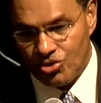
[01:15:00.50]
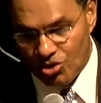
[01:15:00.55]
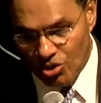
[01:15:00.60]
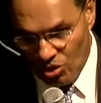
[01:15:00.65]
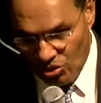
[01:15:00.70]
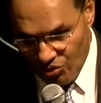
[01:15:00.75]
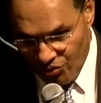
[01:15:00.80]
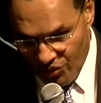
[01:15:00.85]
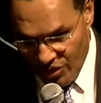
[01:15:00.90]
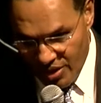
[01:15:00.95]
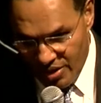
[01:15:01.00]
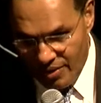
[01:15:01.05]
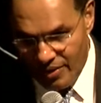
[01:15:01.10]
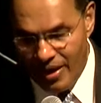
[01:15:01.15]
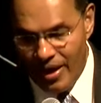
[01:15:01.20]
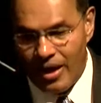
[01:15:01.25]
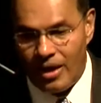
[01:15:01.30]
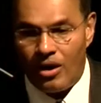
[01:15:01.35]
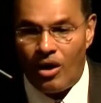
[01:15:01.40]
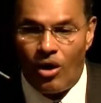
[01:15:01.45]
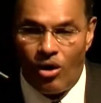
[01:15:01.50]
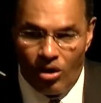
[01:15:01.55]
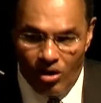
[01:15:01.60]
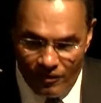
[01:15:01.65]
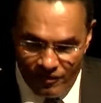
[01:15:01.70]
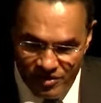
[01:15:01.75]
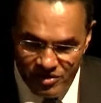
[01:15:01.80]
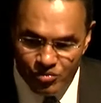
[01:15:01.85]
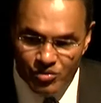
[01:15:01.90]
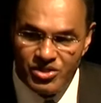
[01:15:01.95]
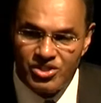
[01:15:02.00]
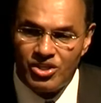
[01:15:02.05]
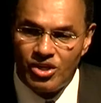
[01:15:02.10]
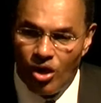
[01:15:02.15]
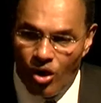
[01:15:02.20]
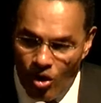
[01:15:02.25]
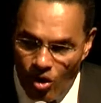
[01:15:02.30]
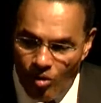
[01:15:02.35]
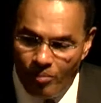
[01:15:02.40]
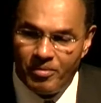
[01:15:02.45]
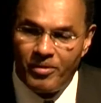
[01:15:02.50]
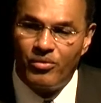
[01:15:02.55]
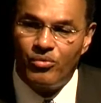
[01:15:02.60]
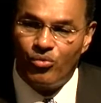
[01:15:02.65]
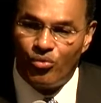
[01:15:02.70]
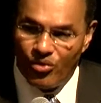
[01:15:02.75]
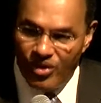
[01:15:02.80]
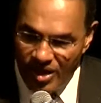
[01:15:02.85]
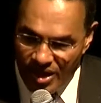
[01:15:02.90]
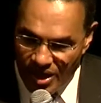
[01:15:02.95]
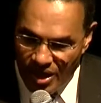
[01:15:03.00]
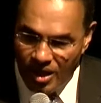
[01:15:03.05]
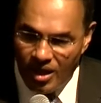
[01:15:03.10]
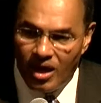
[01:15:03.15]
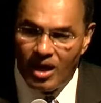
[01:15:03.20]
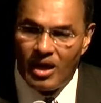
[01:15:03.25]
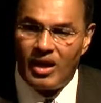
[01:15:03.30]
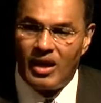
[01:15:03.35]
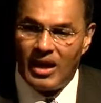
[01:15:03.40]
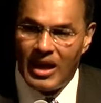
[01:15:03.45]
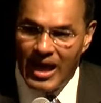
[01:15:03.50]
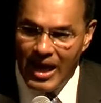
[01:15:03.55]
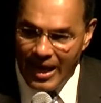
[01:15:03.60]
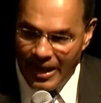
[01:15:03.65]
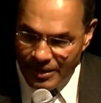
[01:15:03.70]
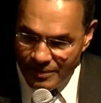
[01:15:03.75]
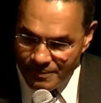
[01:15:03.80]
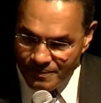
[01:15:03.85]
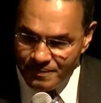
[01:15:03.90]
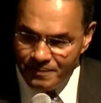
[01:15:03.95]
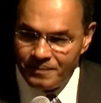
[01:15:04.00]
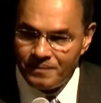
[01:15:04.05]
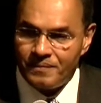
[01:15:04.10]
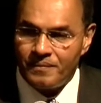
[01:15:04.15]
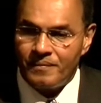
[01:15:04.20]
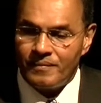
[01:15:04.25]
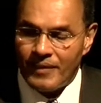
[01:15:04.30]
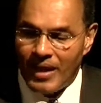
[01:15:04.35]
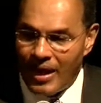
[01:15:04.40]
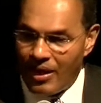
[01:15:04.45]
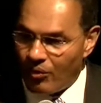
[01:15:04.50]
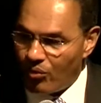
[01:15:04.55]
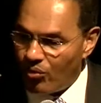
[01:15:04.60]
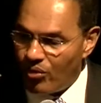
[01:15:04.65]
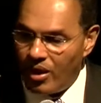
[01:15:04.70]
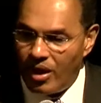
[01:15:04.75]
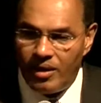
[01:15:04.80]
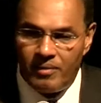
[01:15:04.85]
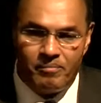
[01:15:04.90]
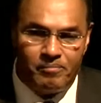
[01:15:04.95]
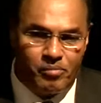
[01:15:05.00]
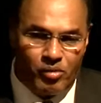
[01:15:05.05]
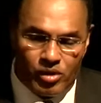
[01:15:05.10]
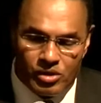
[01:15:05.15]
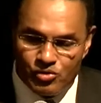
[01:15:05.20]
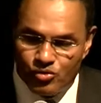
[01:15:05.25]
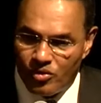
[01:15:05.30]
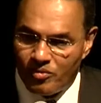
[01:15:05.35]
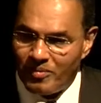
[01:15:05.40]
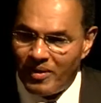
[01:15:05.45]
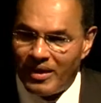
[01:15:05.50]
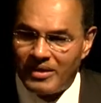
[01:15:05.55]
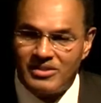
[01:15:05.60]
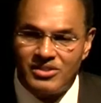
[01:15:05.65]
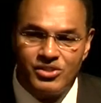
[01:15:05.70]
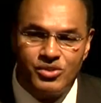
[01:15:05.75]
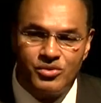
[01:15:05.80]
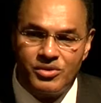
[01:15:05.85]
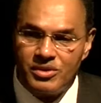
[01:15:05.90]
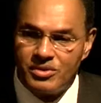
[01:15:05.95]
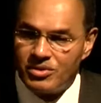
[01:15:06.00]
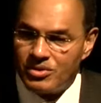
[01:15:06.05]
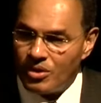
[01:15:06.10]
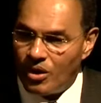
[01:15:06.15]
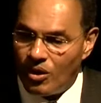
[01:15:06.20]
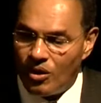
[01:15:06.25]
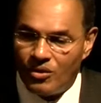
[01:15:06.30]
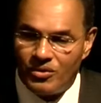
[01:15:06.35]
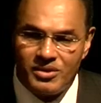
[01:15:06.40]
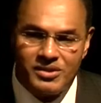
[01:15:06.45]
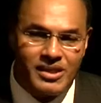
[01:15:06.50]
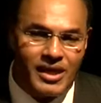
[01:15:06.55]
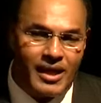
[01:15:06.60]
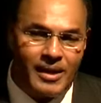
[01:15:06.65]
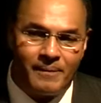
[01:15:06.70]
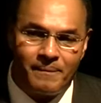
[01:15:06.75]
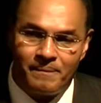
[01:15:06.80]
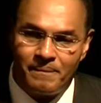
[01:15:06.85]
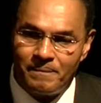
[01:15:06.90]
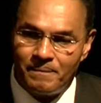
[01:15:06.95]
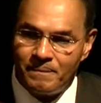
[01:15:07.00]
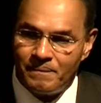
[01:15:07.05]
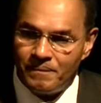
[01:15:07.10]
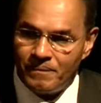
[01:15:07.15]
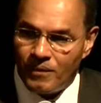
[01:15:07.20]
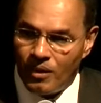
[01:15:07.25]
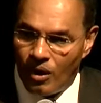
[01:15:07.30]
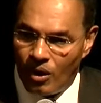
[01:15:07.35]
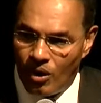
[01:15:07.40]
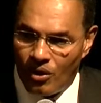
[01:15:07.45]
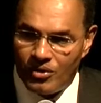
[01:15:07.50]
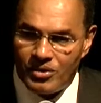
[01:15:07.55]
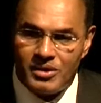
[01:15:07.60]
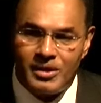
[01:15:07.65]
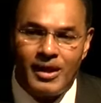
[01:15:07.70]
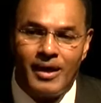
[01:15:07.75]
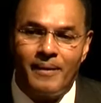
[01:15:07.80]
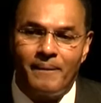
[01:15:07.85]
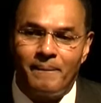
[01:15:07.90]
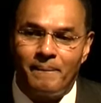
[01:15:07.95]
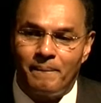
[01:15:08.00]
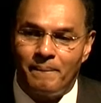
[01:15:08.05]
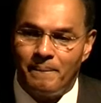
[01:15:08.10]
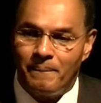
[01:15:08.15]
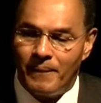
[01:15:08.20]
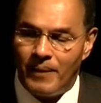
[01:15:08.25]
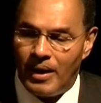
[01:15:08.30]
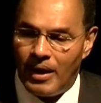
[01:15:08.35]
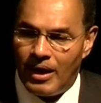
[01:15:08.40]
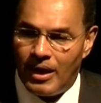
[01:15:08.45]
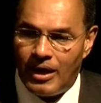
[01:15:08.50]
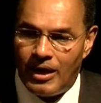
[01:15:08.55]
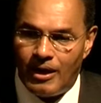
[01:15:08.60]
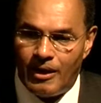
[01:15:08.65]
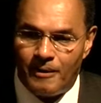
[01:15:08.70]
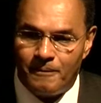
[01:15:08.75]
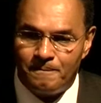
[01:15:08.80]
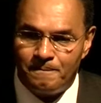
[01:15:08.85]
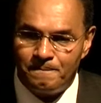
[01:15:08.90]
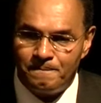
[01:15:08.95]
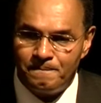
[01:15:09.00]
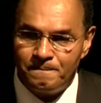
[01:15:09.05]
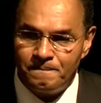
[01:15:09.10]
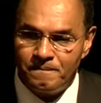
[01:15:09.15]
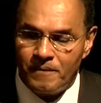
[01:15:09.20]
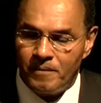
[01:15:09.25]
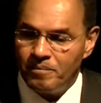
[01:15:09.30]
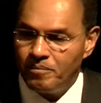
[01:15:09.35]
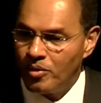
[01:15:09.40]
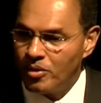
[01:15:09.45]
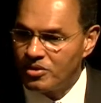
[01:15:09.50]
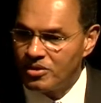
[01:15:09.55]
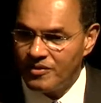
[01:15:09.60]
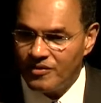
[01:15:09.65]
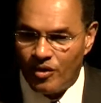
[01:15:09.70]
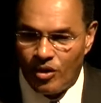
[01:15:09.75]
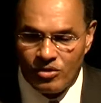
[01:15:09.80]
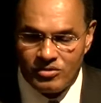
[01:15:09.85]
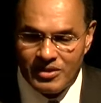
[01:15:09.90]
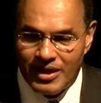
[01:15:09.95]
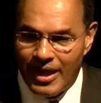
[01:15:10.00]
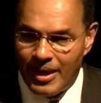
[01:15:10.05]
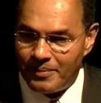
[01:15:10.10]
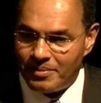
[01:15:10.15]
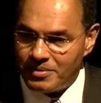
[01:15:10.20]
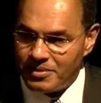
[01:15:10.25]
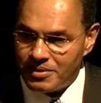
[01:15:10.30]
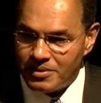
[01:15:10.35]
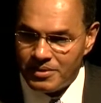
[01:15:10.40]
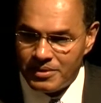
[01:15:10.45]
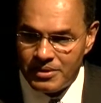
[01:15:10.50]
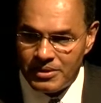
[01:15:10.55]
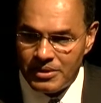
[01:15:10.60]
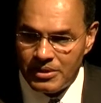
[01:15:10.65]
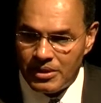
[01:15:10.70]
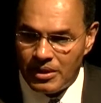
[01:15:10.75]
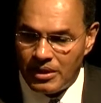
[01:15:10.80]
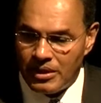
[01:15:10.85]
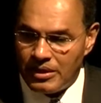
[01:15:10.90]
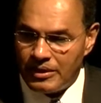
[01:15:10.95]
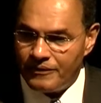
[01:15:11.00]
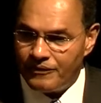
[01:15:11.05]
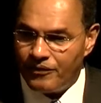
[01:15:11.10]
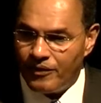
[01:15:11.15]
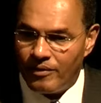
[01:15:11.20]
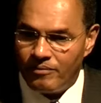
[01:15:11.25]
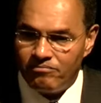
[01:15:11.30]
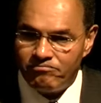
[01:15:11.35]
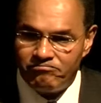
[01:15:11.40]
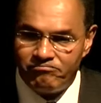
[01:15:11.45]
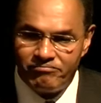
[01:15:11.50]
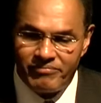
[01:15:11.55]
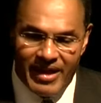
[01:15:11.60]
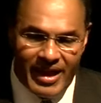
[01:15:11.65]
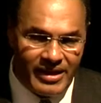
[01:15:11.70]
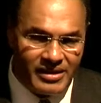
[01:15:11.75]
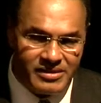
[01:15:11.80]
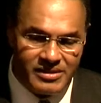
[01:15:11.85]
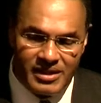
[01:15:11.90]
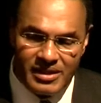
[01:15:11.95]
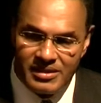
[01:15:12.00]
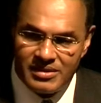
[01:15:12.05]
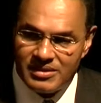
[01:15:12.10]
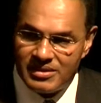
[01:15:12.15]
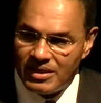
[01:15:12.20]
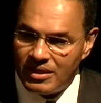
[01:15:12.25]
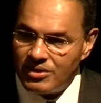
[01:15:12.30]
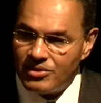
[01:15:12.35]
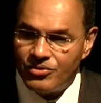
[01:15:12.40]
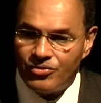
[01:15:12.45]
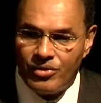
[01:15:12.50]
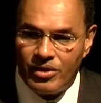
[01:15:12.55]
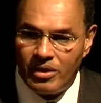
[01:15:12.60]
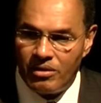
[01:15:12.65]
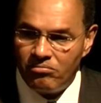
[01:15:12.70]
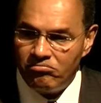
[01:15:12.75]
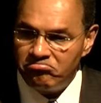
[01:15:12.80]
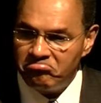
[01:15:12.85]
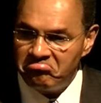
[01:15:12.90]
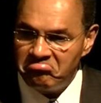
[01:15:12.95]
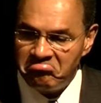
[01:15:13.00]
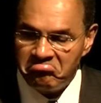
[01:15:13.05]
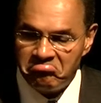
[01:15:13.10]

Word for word: children, and all of us, we should all be reading a lot. I read books with my students all the time, all the time. Um, books of all types, uh, from 19th century